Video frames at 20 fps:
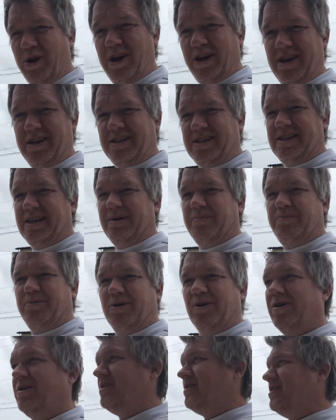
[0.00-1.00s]
really
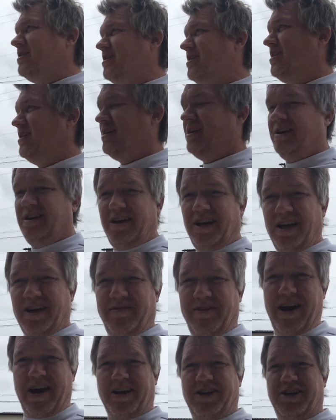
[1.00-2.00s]
simple
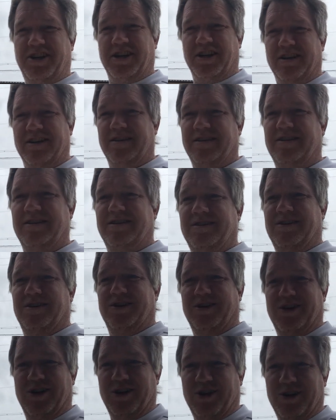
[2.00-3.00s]
innovation
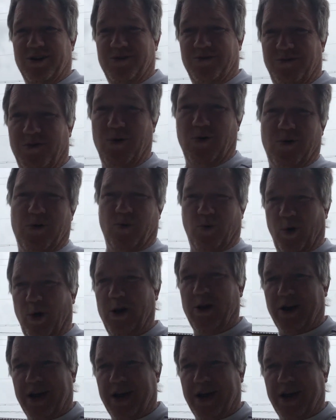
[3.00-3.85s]
for where your